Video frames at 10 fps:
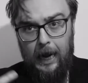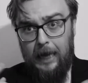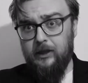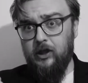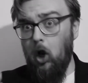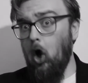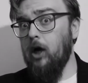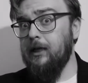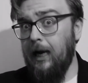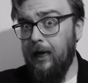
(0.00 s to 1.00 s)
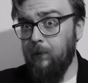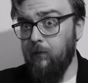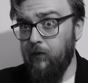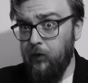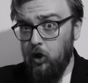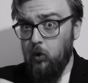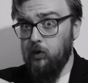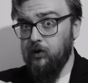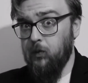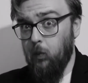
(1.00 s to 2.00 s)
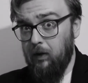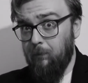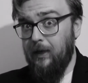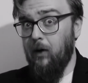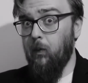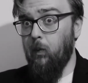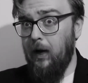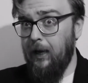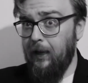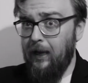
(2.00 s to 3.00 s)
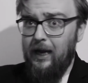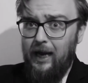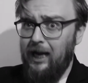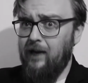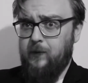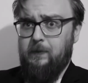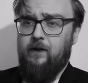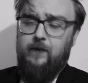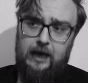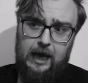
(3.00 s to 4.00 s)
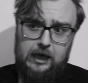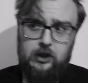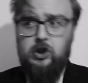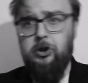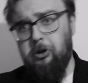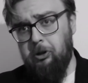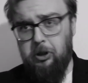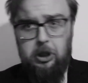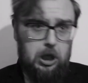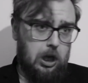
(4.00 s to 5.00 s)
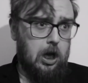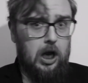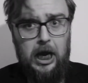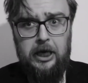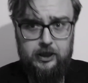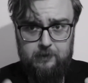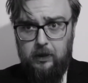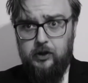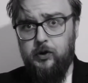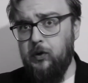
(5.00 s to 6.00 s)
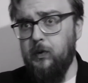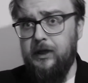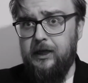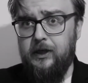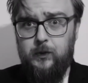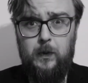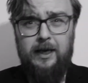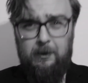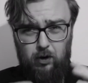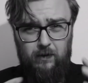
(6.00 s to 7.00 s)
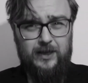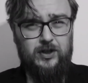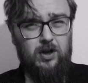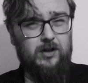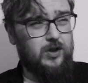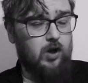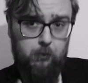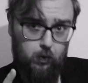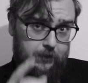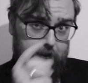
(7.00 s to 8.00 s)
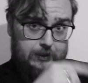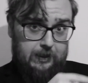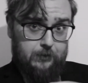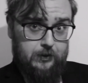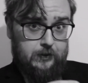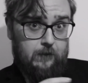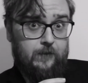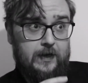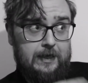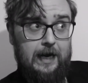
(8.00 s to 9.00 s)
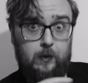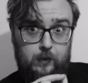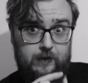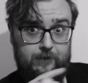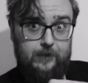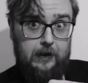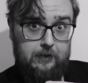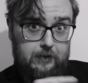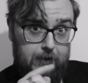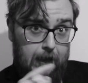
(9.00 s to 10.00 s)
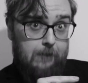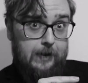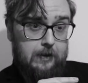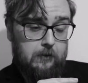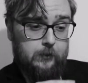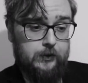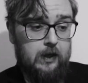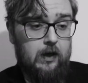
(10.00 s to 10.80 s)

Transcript: As long-time viewers will be aware, I have spent the last 18 months, 2 years, working more or less non-stop, with the exceptions of the now defunct MA course,